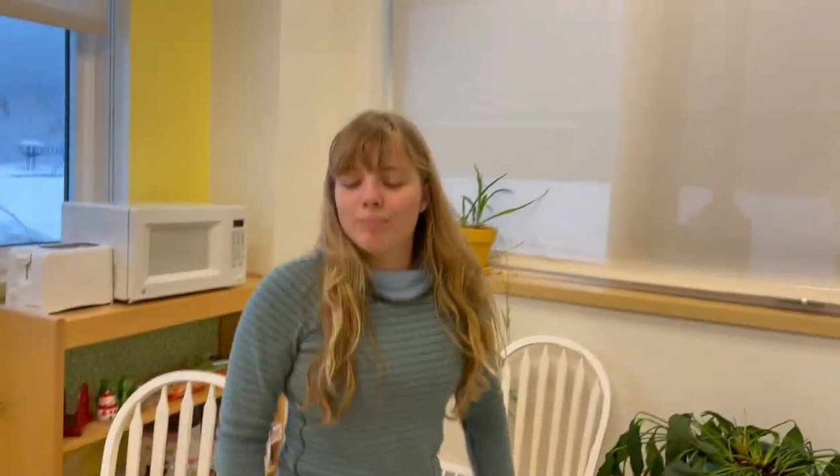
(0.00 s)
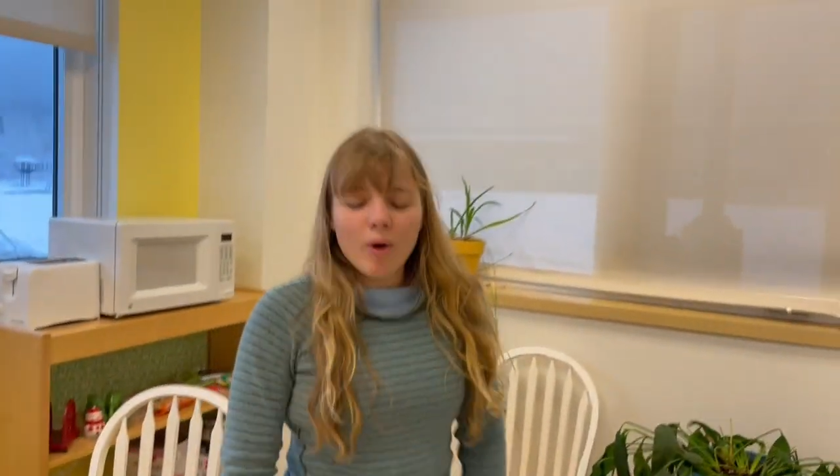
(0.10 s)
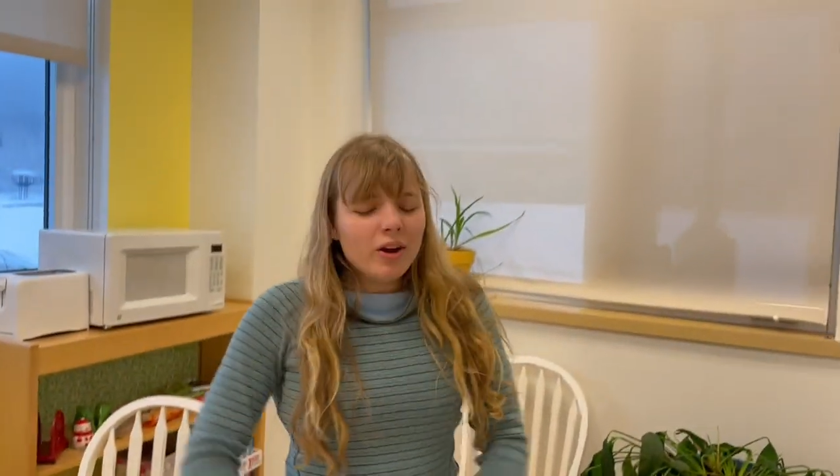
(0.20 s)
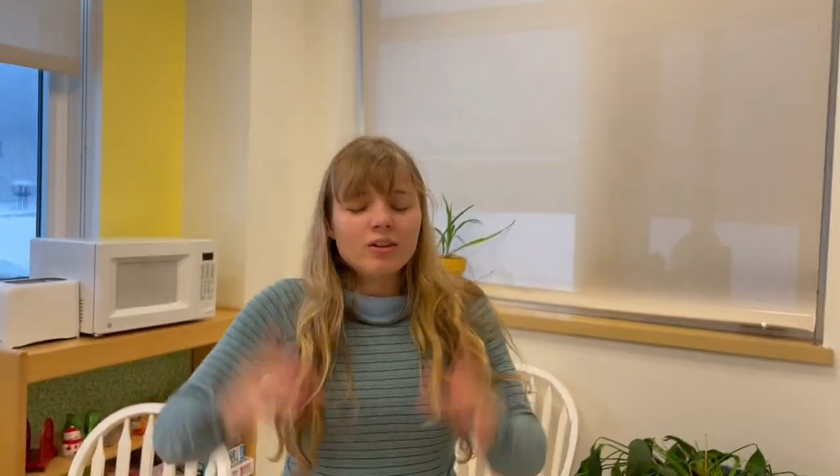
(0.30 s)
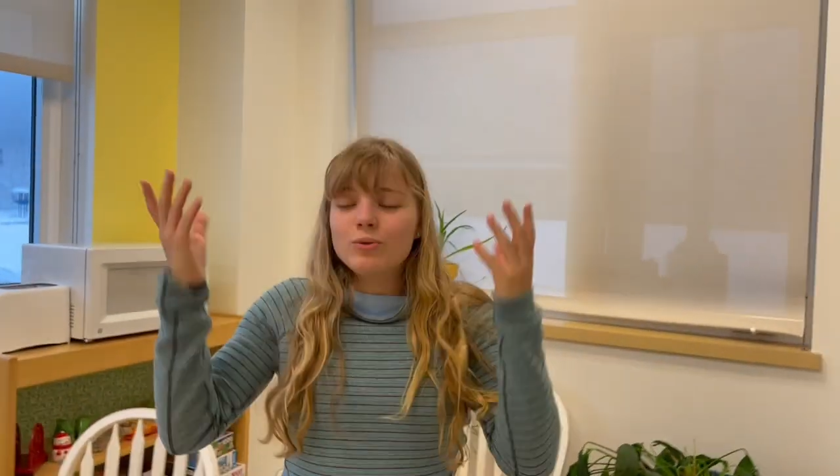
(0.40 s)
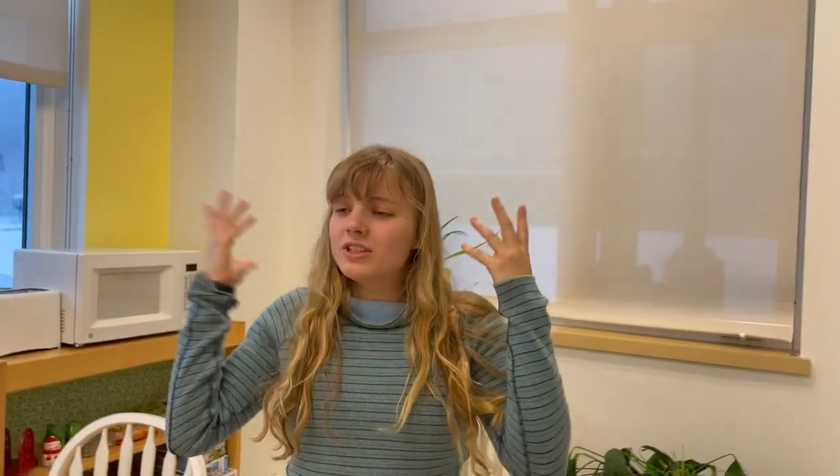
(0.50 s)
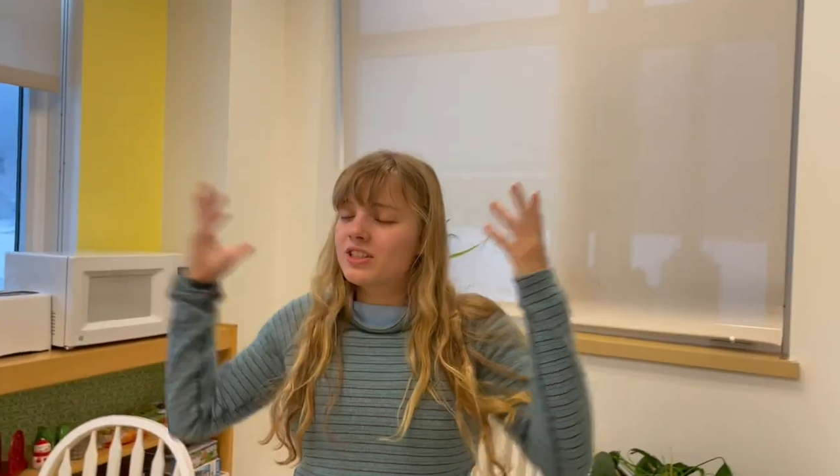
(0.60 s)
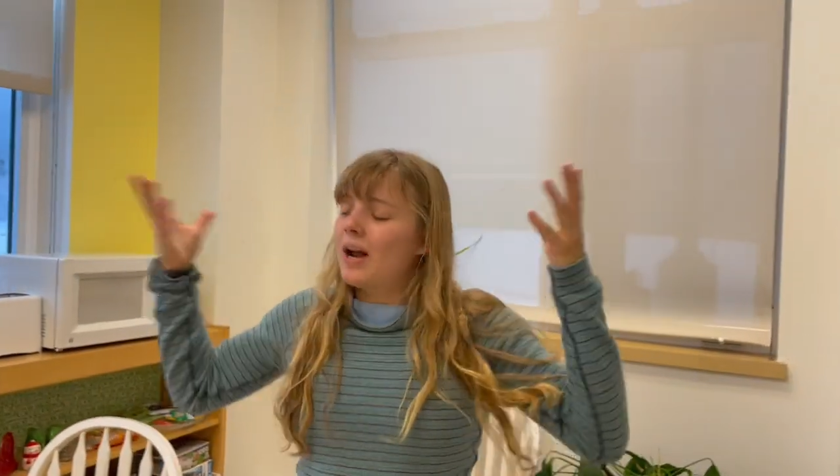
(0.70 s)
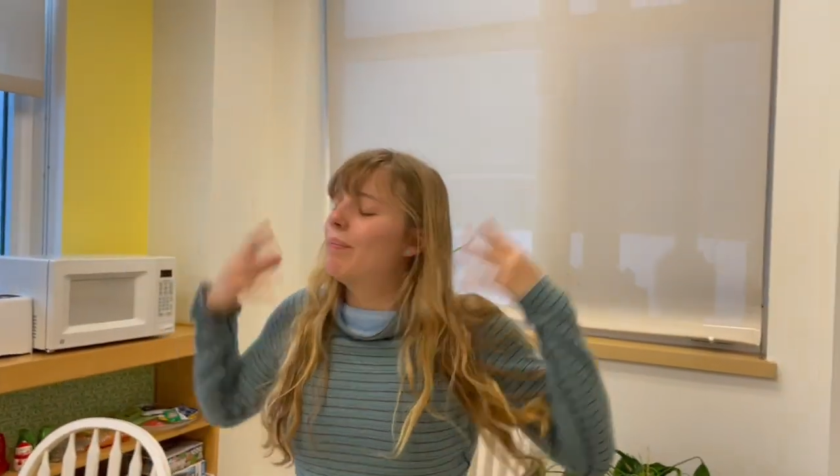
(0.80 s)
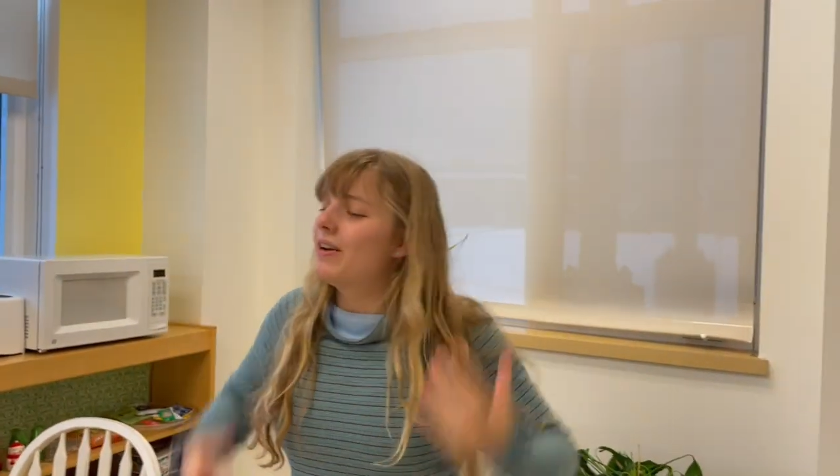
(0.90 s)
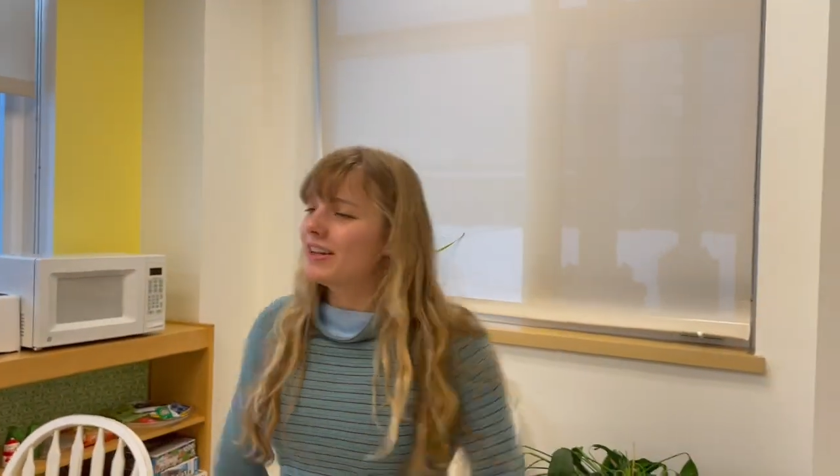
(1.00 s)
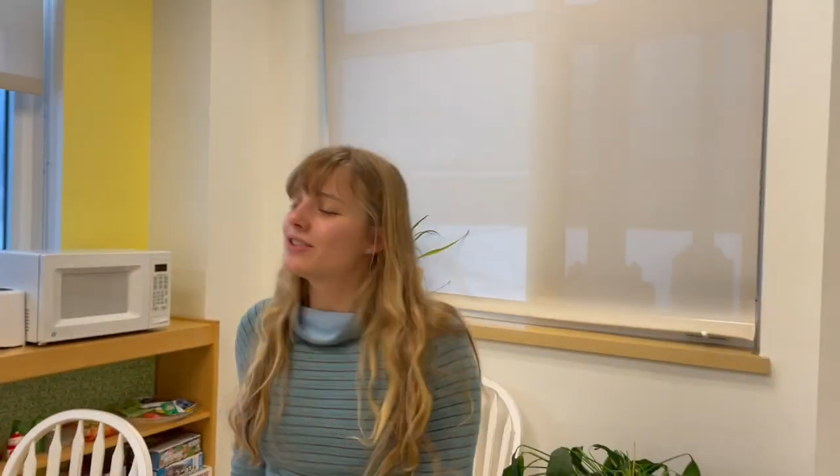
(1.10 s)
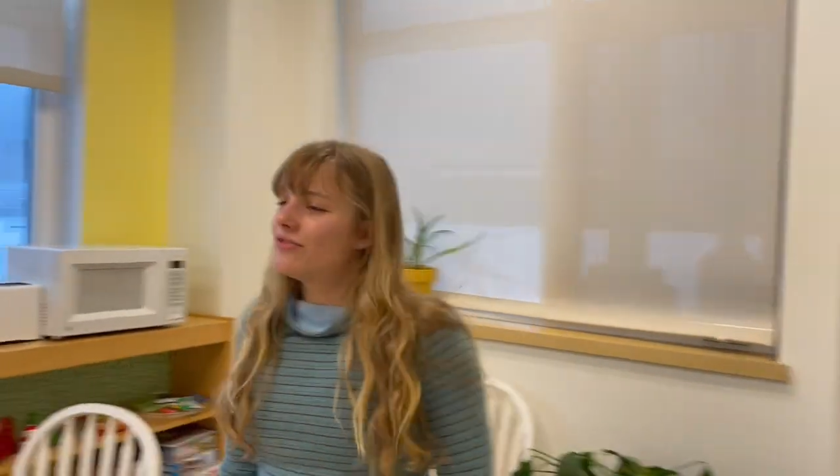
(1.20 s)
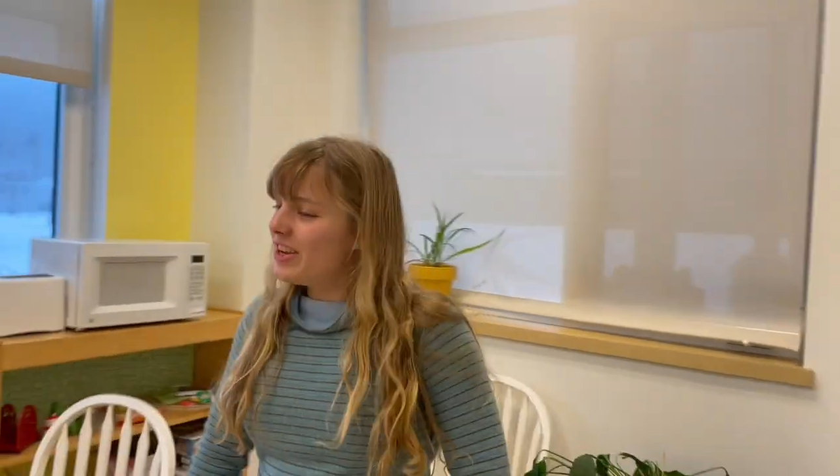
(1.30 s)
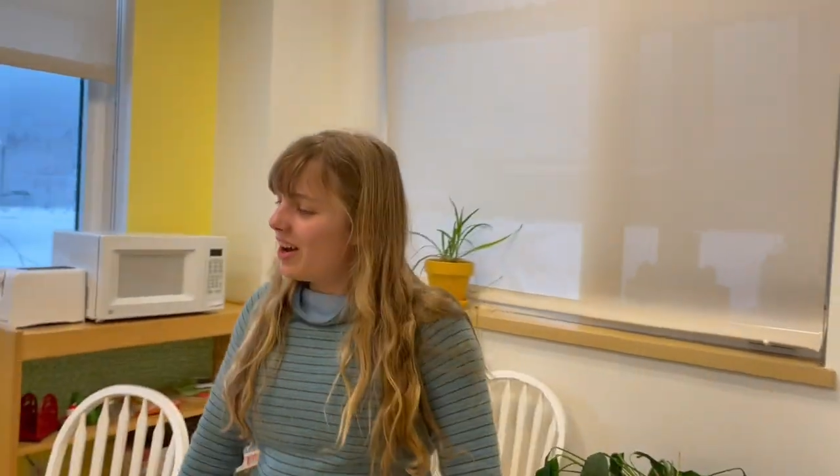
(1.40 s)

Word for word: Boyle wouldn't stop putting his feet